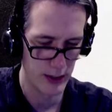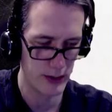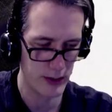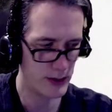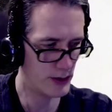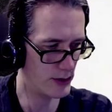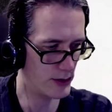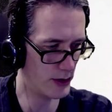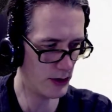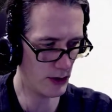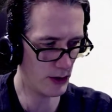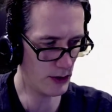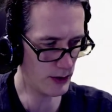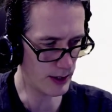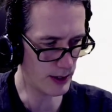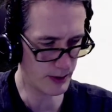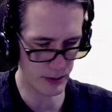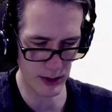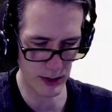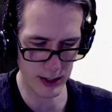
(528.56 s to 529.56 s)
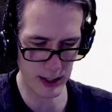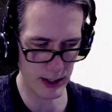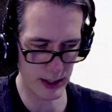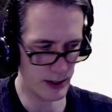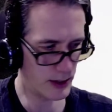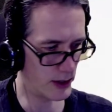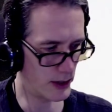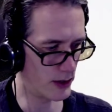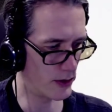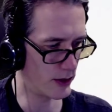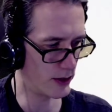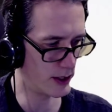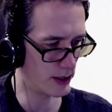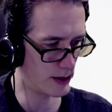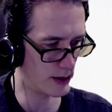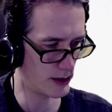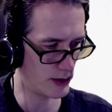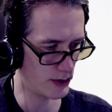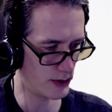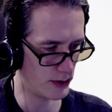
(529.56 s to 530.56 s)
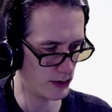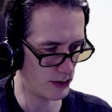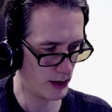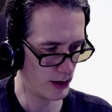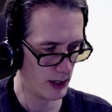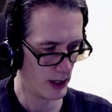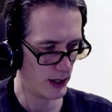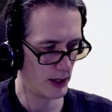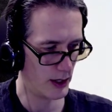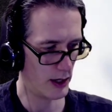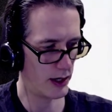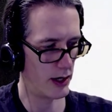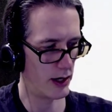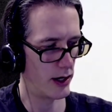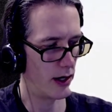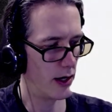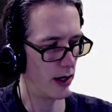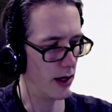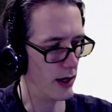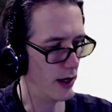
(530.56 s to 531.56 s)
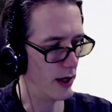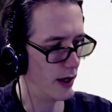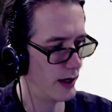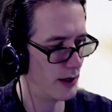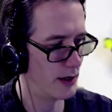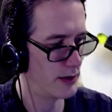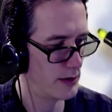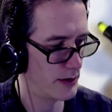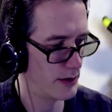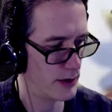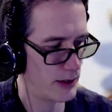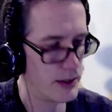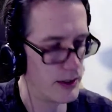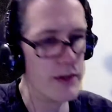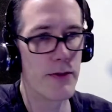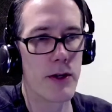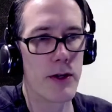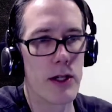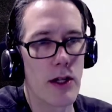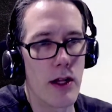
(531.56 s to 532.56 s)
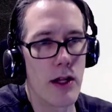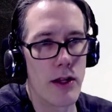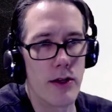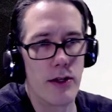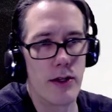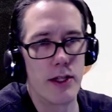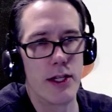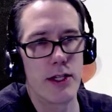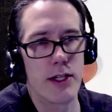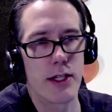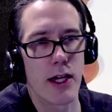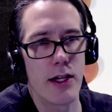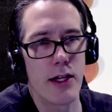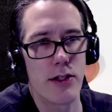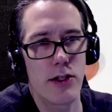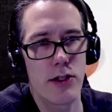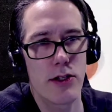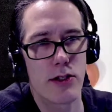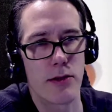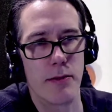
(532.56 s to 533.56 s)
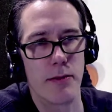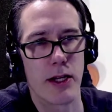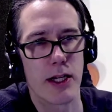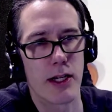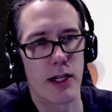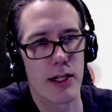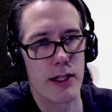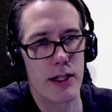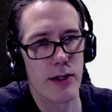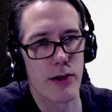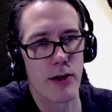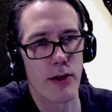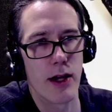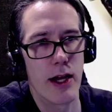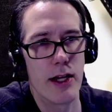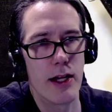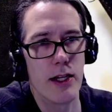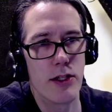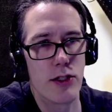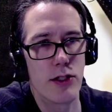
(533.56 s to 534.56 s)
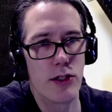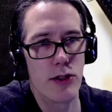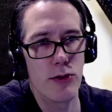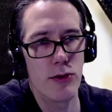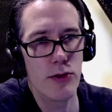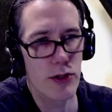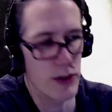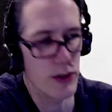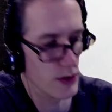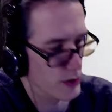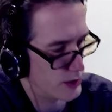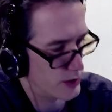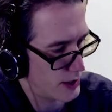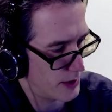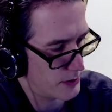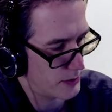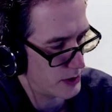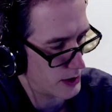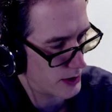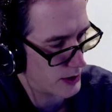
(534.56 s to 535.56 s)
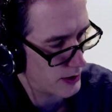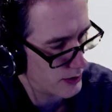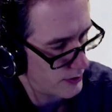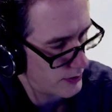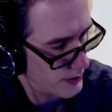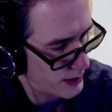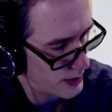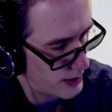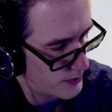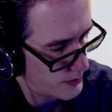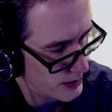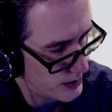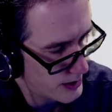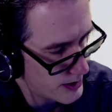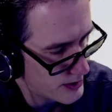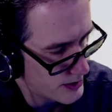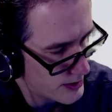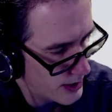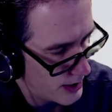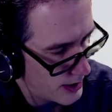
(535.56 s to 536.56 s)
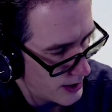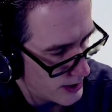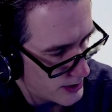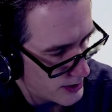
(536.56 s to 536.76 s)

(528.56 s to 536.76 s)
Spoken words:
So I'm going to need to go into uh, a different color in this case, just to make it clearer. I need 2/3. I'm going to color it in with this.